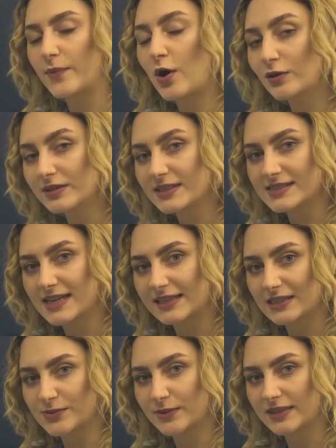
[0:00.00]
All the
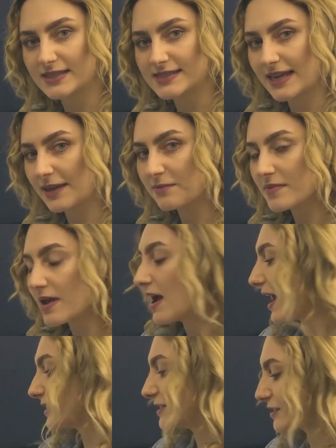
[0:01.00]
settings were the same.
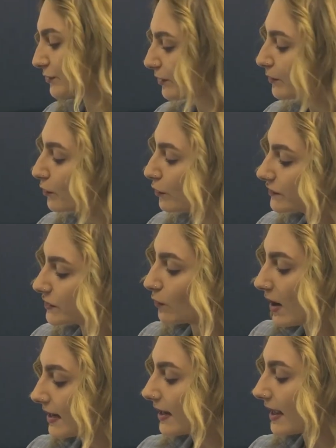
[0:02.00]
I just removed
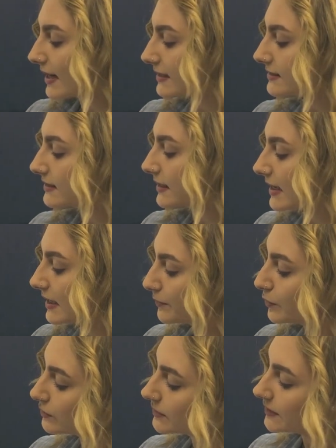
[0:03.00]
one light
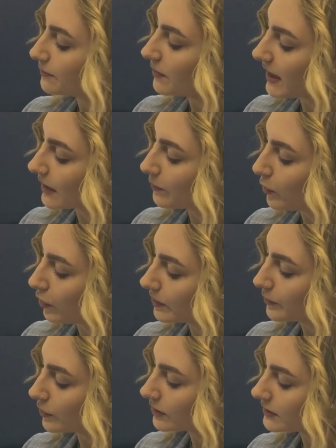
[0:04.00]
and put the black
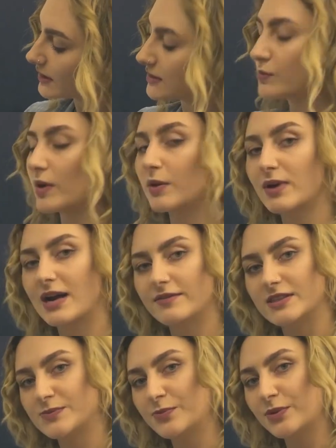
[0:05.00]
polyboard. That's why we
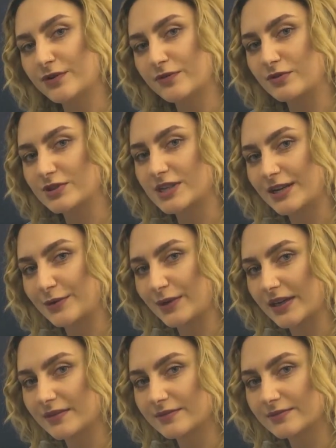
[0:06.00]
have this beautiful shadow here.